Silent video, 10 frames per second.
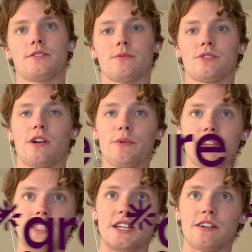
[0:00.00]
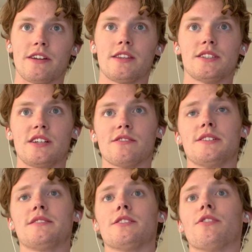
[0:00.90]
So starting with the GRE, the GRE
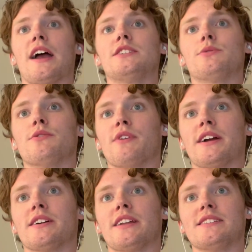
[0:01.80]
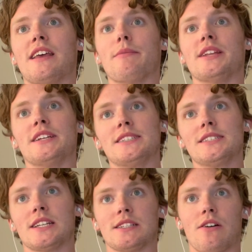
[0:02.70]
is the Graduate Record
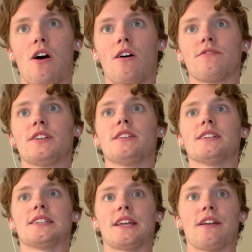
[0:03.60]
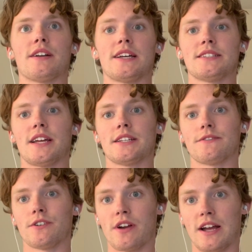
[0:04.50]
Examinations and is often the standardized
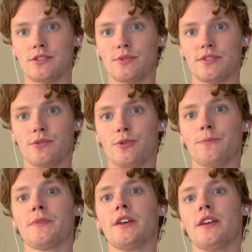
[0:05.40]
test for graduate school.